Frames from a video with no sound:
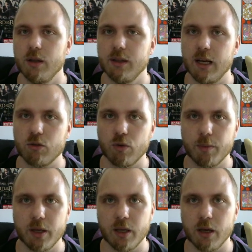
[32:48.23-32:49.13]
that will
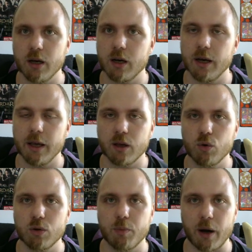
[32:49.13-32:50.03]
be a
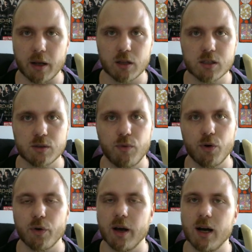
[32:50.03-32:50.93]
good practice for
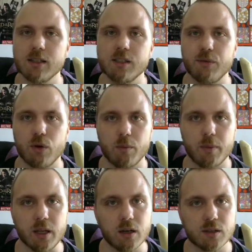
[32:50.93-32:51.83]
you guys if you are
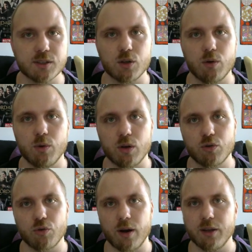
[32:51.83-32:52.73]
beginners, so you can
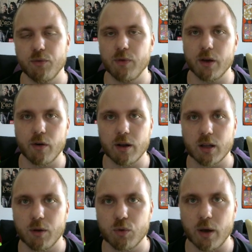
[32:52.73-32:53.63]
try to figure out
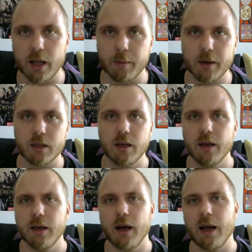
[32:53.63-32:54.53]
how to animate.
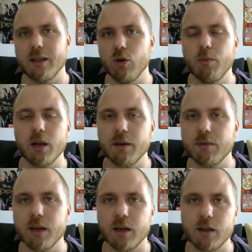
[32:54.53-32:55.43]
I do
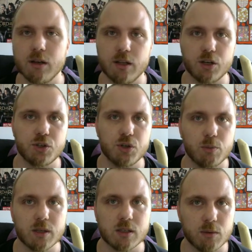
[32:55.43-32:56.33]
believe that there
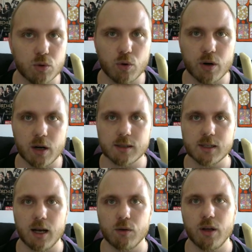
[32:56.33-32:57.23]
should be some tutorials
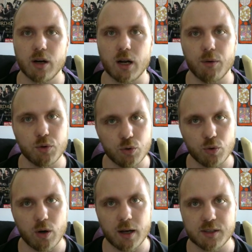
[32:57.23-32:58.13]
out there how to
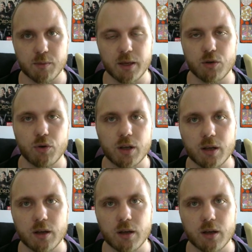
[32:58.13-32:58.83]
do isometric